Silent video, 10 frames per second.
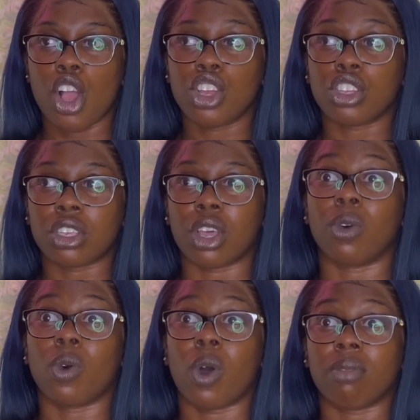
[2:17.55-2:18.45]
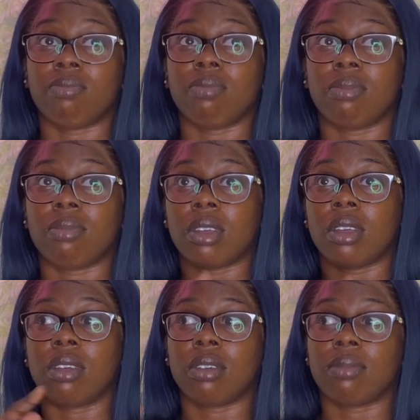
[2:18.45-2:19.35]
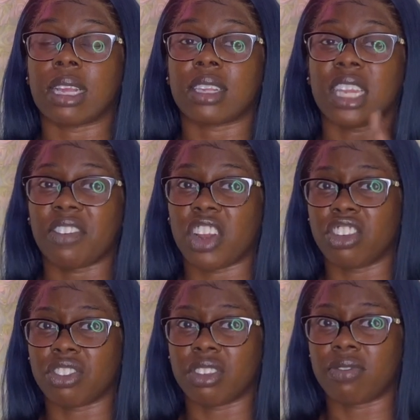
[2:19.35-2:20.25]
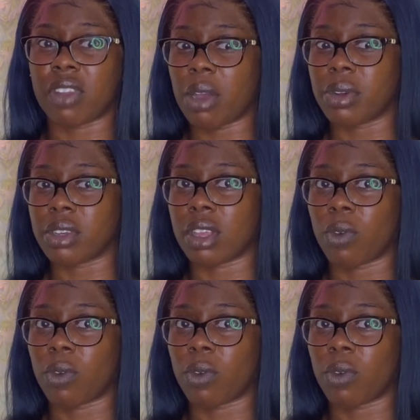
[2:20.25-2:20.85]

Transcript: So that's 1,100 flowers, uh,